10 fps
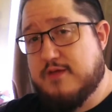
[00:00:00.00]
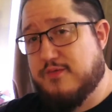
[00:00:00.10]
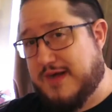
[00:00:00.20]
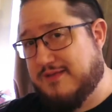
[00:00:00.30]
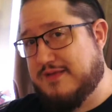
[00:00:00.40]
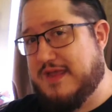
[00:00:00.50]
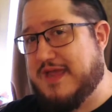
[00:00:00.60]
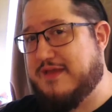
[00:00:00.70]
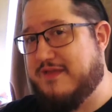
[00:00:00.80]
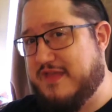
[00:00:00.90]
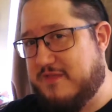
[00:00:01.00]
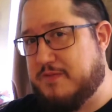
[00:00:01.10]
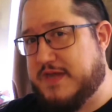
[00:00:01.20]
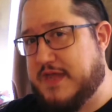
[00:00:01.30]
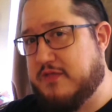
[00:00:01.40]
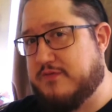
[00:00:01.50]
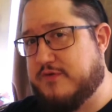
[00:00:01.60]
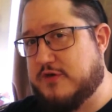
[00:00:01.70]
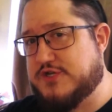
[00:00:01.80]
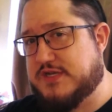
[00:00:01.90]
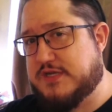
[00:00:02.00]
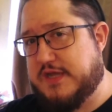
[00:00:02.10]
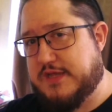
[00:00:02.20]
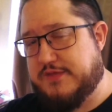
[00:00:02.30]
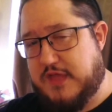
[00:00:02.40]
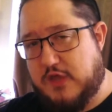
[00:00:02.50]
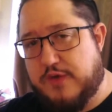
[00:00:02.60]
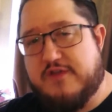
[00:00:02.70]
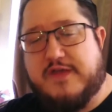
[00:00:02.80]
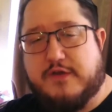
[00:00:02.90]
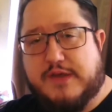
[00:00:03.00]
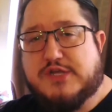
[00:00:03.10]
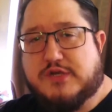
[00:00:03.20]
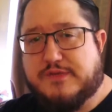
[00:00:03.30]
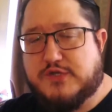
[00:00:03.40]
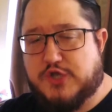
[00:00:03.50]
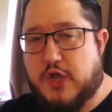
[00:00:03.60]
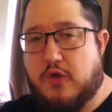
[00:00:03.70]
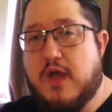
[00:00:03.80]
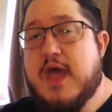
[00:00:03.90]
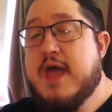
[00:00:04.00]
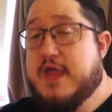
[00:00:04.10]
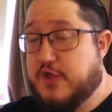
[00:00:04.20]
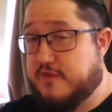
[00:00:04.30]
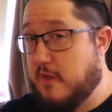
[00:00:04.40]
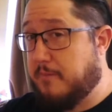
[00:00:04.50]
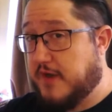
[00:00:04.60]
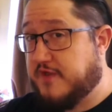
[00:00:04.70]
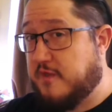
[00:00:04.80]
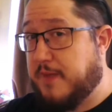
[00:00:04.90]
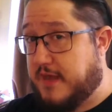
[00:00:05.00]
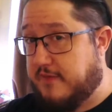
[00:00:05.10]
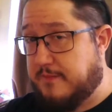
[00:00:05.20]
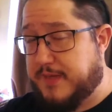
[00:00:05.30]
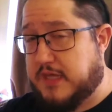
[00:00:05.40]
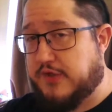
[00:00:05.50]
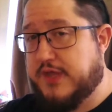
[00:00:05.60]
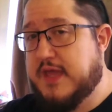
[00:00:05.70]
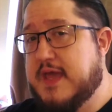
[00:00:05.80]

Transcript: Well, in this particular version, in the US iteration of the show, you still participate in the build,